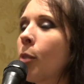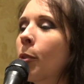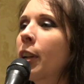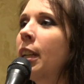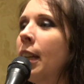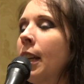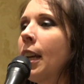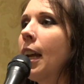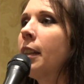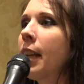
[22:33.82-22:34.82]
Armory,
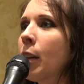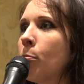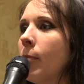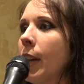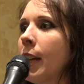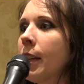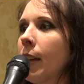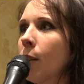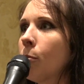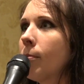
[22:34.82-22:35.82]
and they had
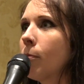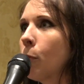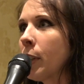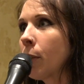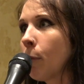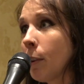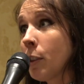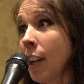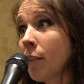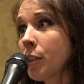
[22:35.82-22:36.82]
we were
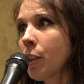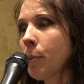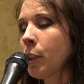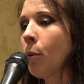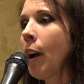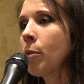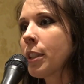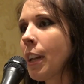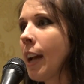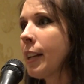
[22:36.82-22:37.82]
downstairs. We had to go
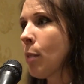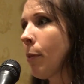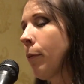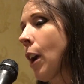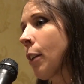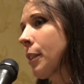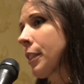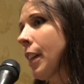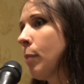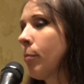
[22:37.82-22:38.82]
outside and up a fire
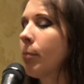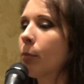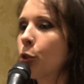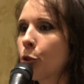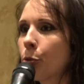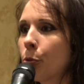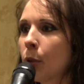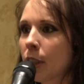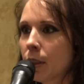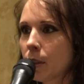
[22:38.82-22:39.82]
escape to
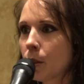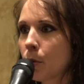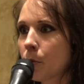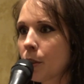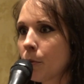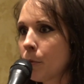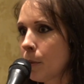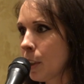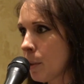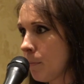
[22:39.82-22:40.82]
go to
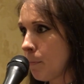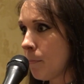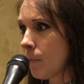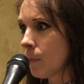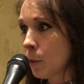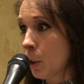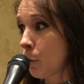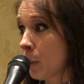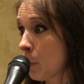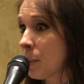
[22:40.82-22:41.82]
the
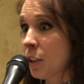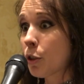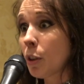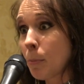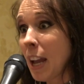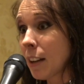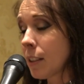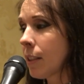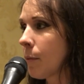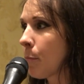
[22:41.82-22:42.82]
gorilla position in the
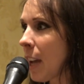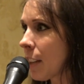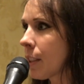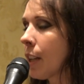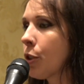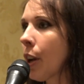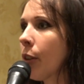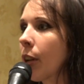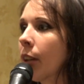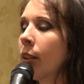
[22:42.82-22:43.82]
backstage
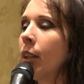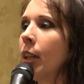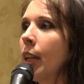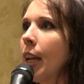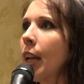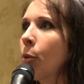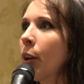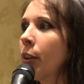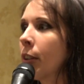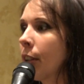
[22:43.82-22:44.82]
area. And I went
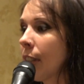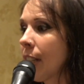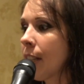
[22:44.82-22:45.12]
out onto